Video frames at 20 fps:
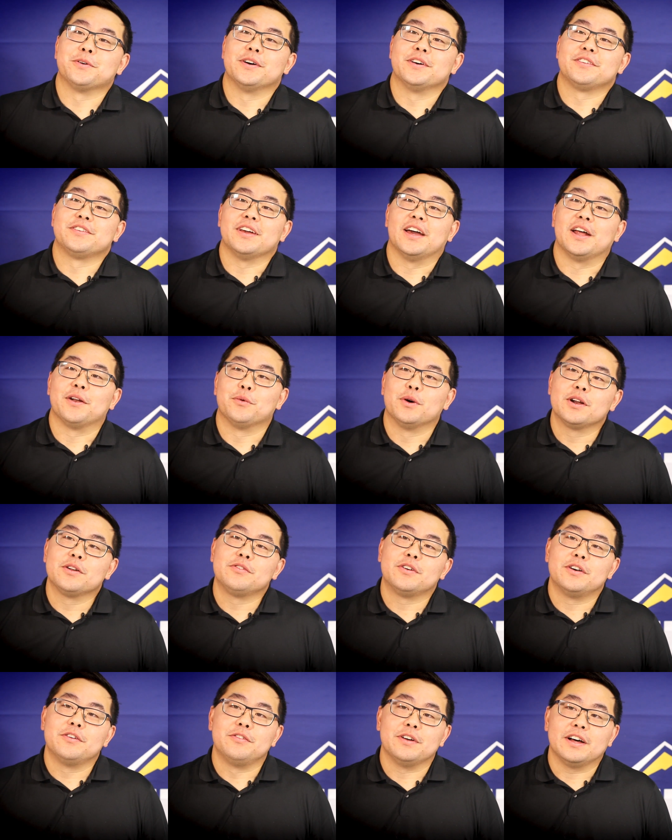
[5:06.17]
us and one of
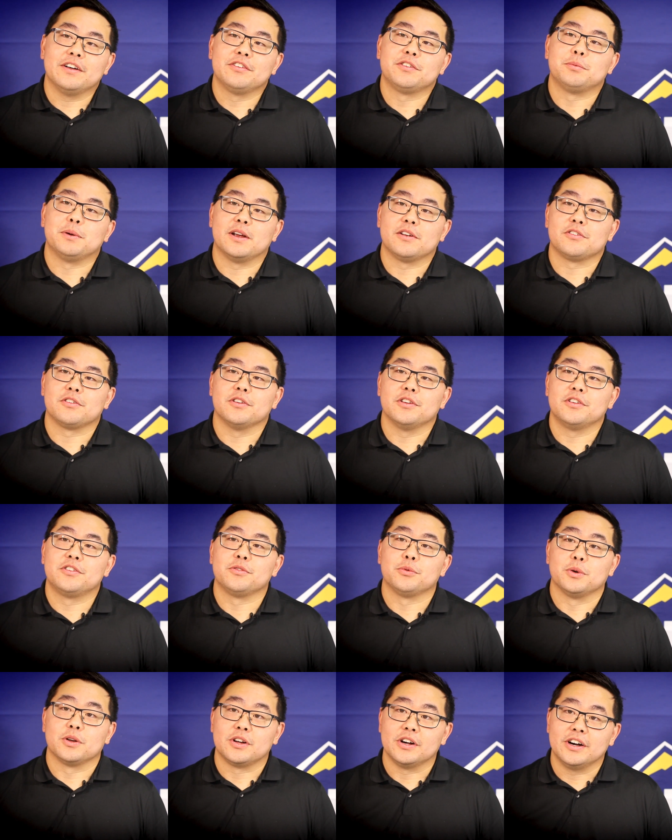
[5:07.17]
our valve
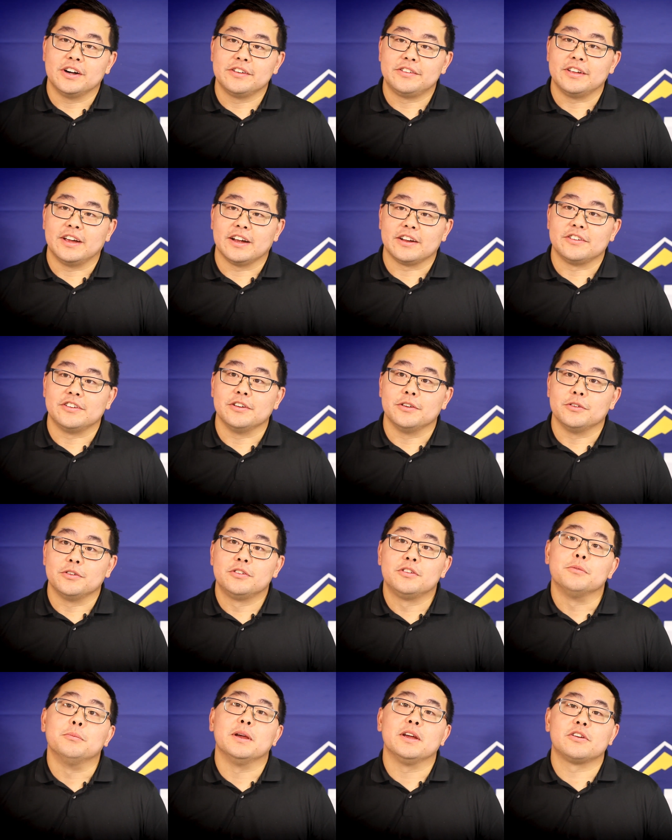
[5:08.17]
specialists will contact you
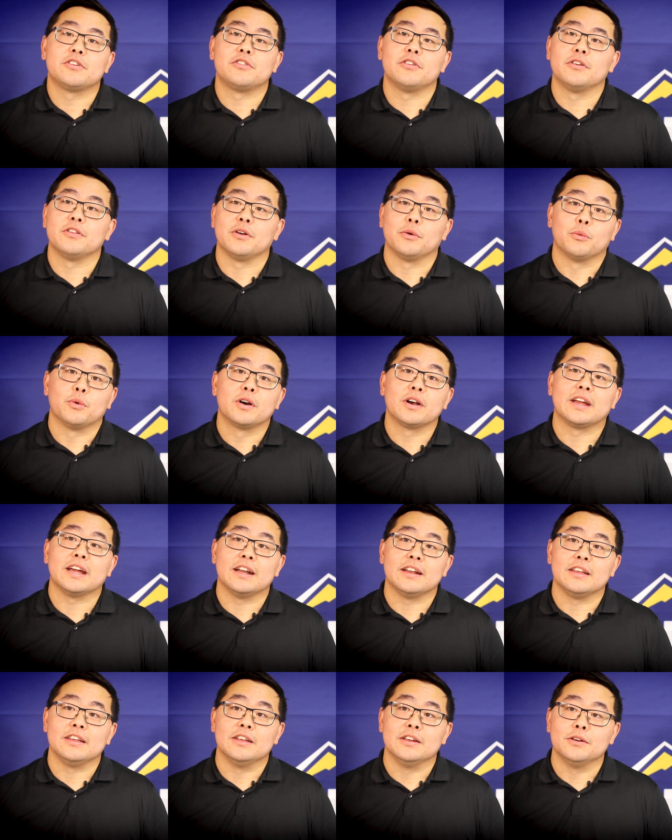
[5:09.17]
to make sure that we're
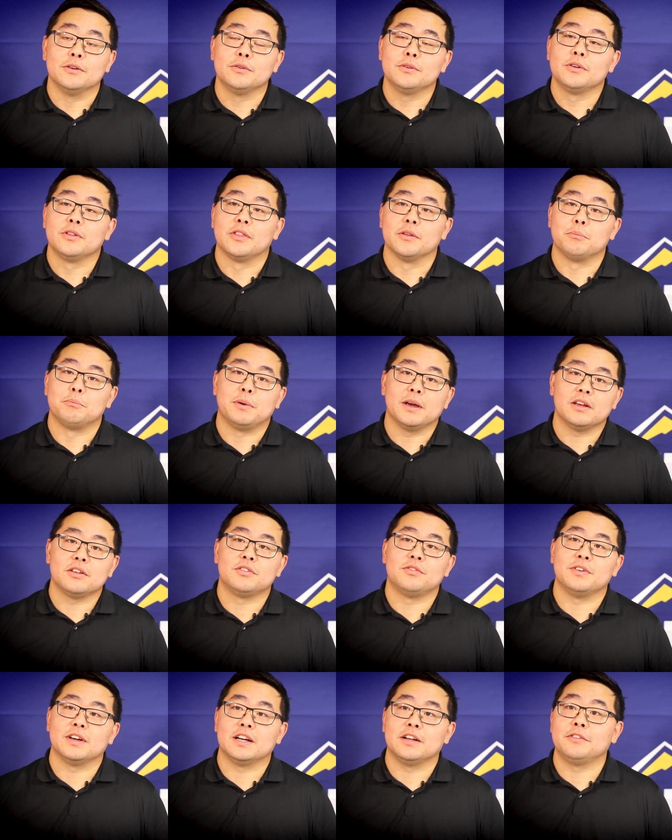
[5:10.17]
getting you the
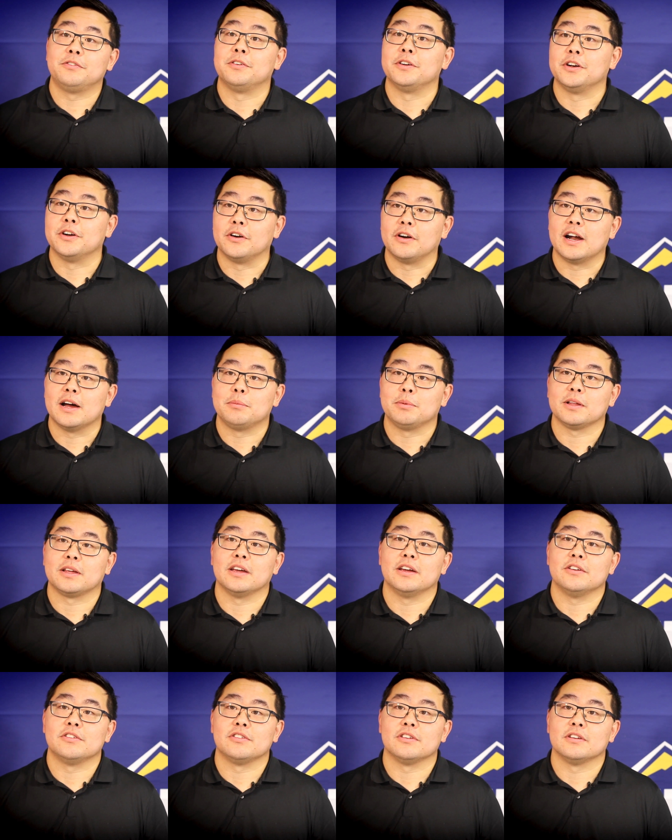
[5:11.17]
best valve for your
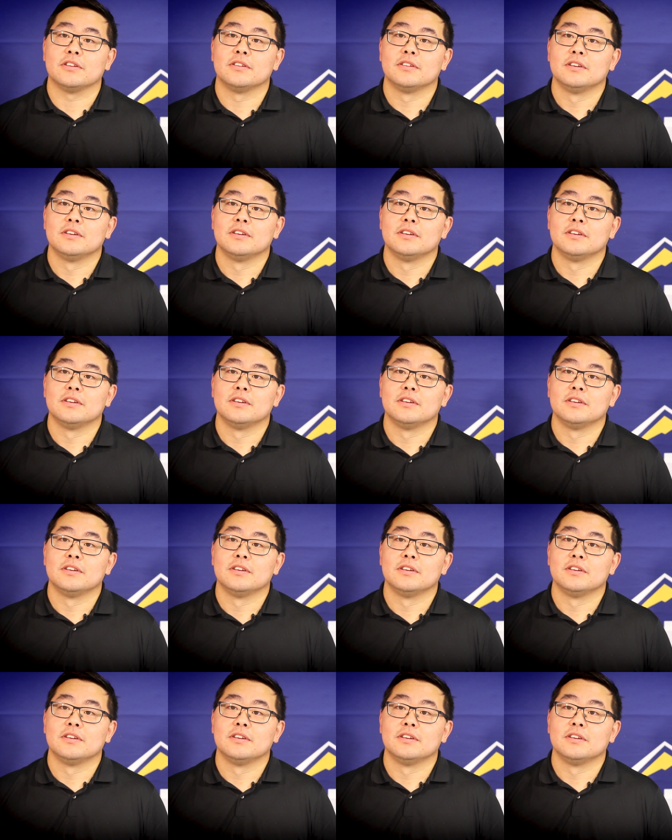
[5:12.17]
application.